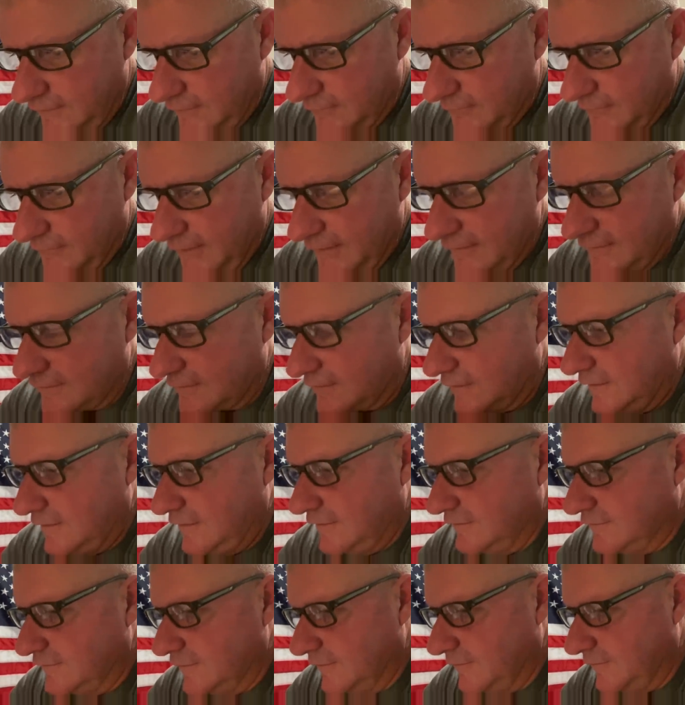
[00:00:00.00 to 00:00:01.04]
of messed
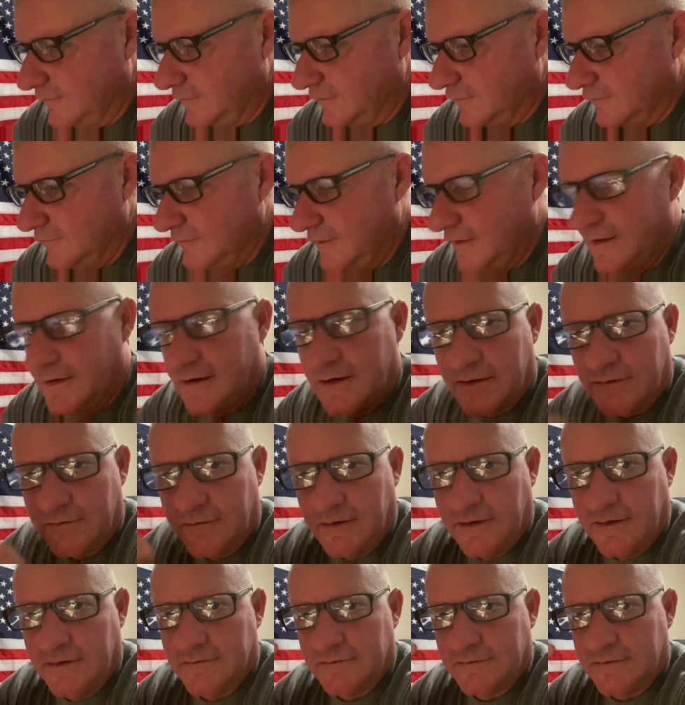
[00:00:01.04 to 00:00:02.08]
things up a little bit. That
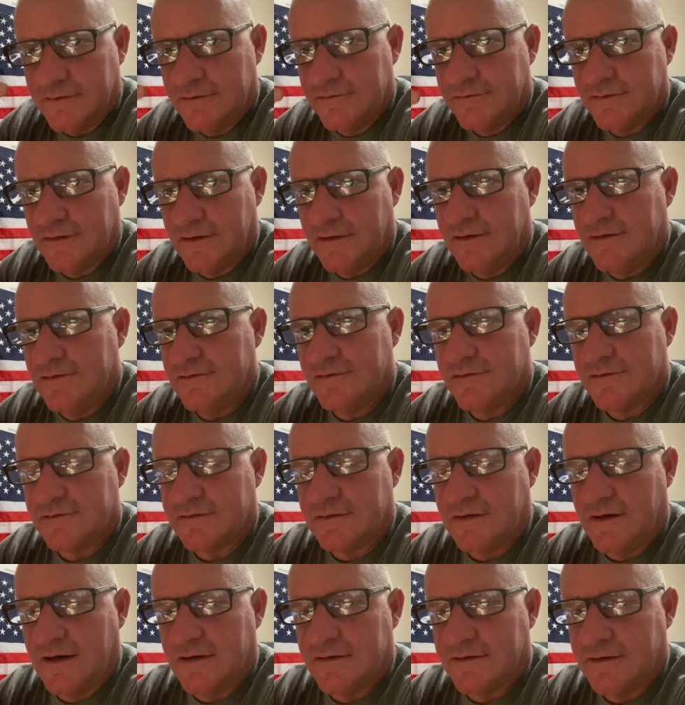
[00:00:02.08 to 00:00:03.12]
ground can change just
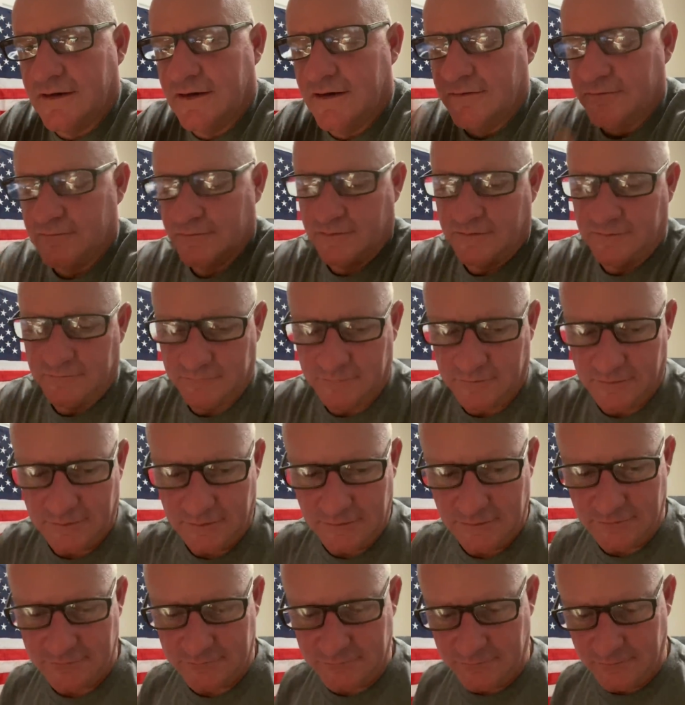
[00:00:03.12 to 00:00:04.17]
like that when, when it
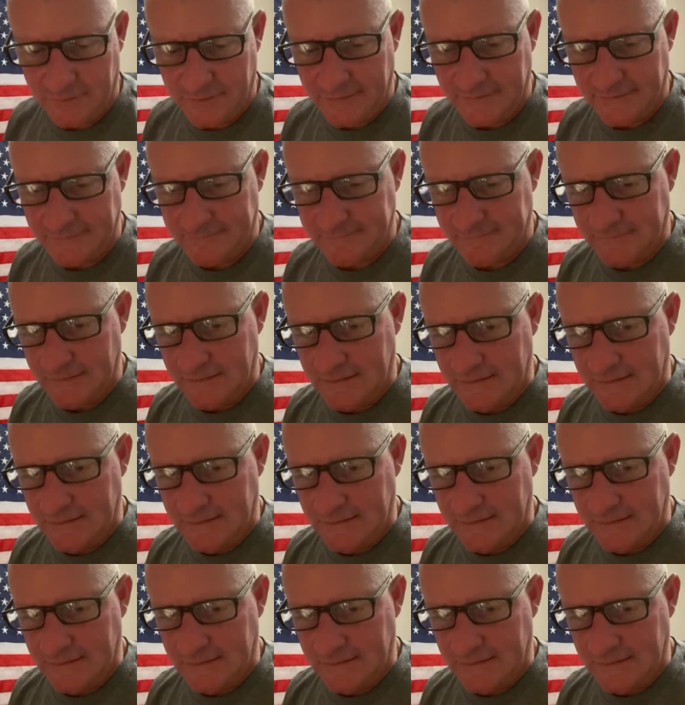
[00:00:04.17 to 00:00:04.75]
gets wet.